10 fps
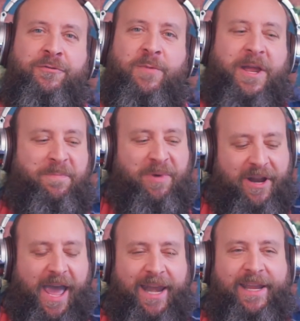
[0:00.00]
Right, but
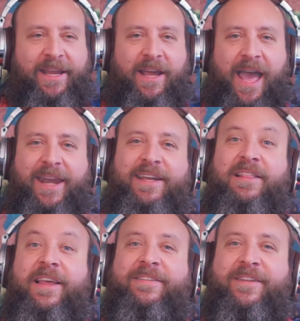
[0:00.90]
any
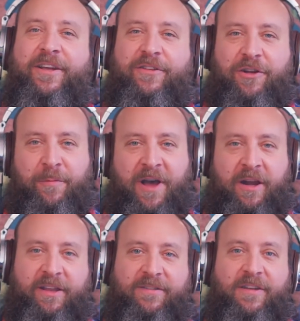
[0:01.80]
listening to your
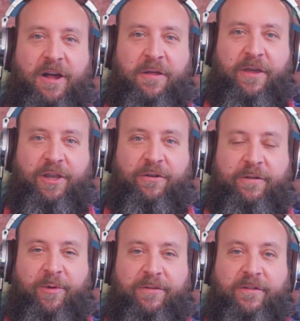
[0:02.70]
body is not a thing you're
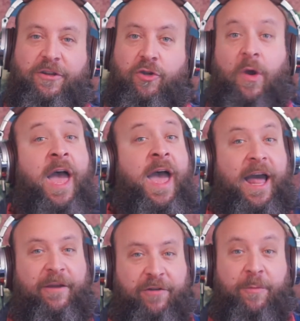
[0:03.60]
supposed to do.
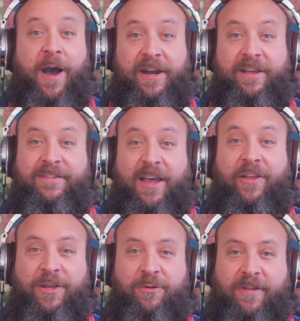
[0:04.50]
And if your body is
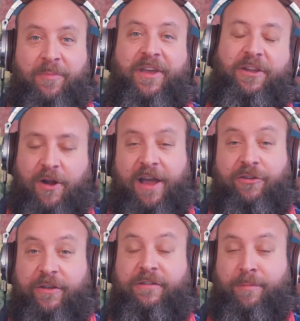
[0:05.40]
telling you something, you're
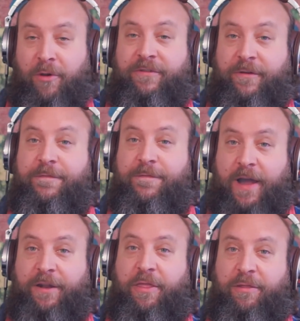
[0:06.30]
actually supposed to
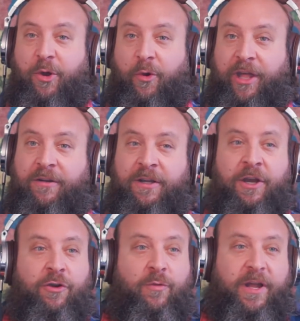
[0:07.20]
fight through it.
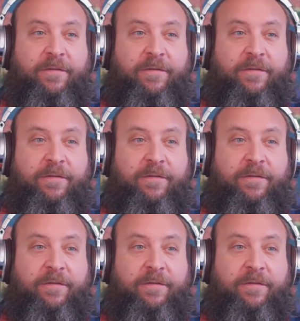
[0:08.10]
Right?